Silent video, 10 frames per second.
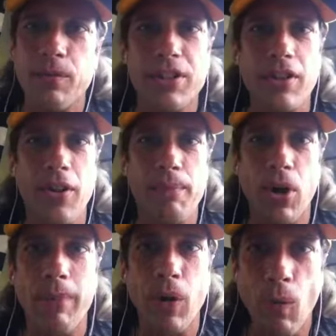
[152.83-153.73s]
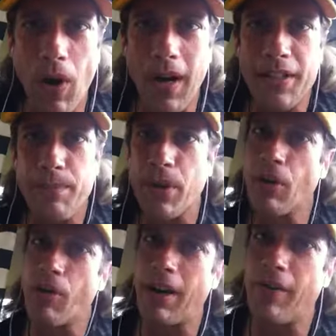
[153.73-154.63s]
We saw the Marmon Wasp
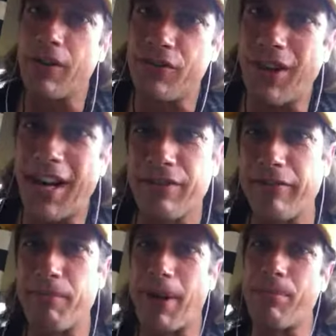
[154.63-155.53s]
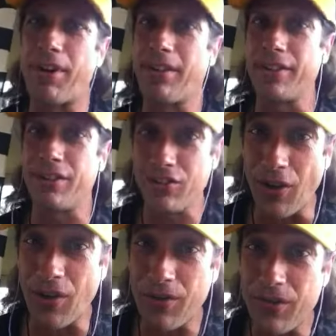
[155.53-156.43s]
go around the track, driven by Parnelli
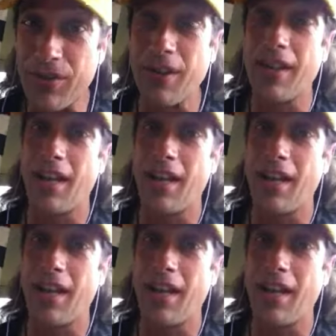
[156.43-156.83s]
Jones,